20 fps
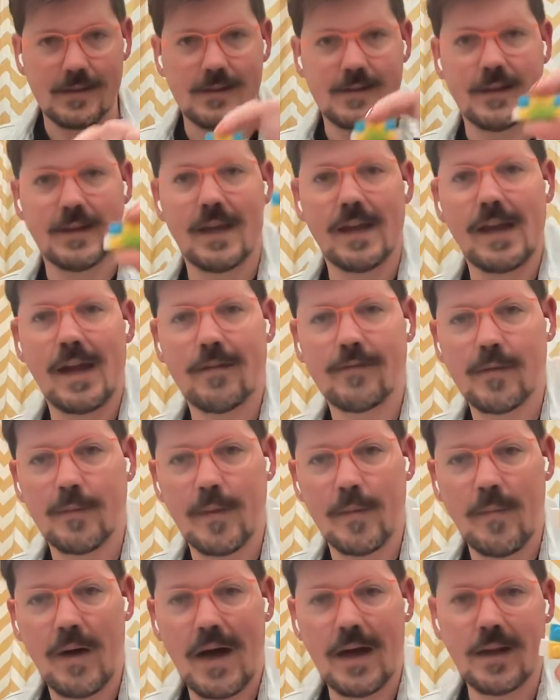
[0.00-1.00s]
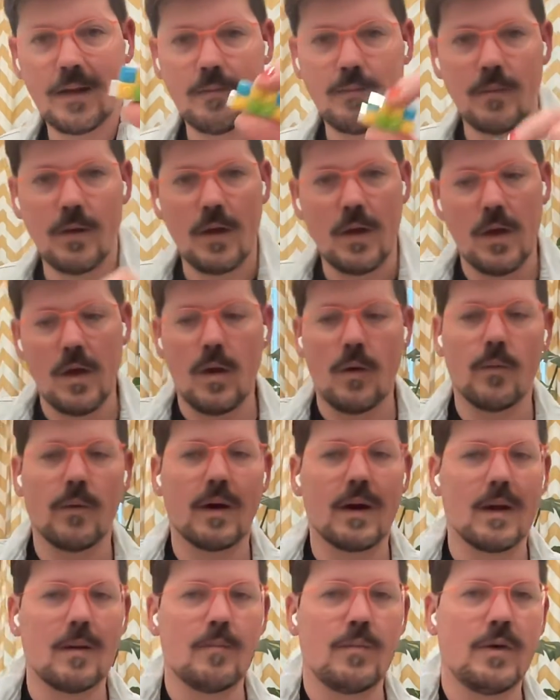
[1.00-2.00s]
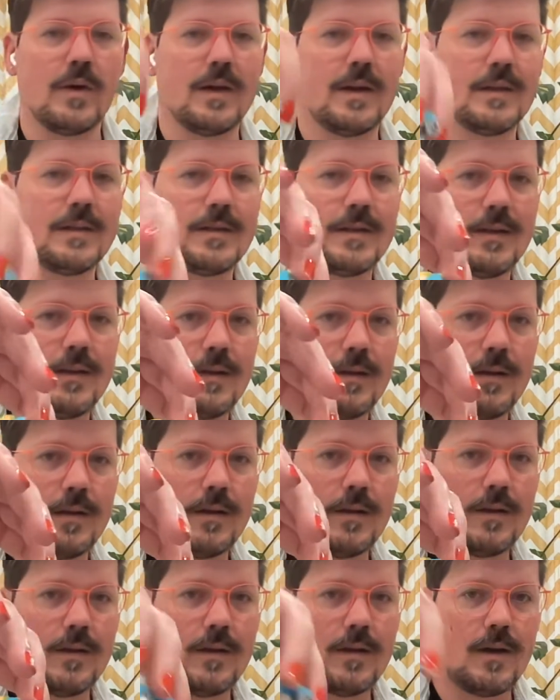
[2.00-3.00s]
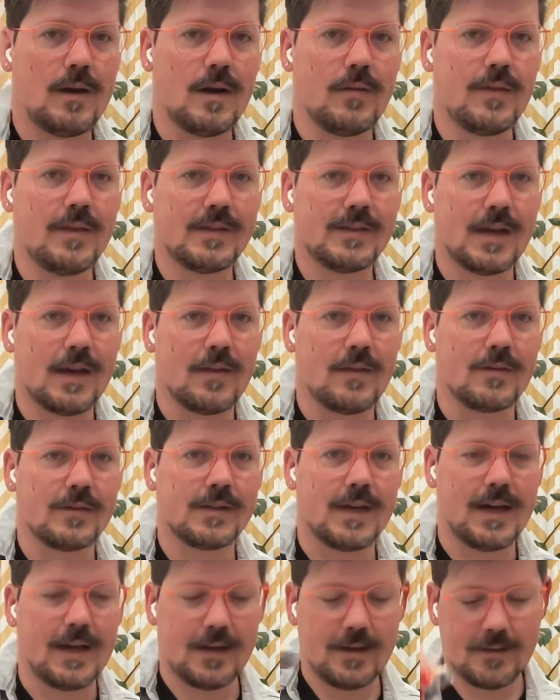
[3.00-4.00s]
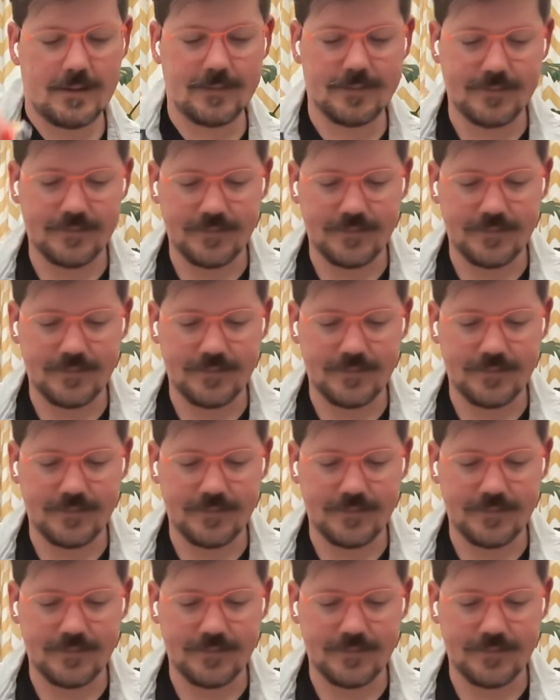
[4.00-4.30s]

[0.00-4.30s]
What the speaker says: sticking out from the bottom, we're going to put on this other side.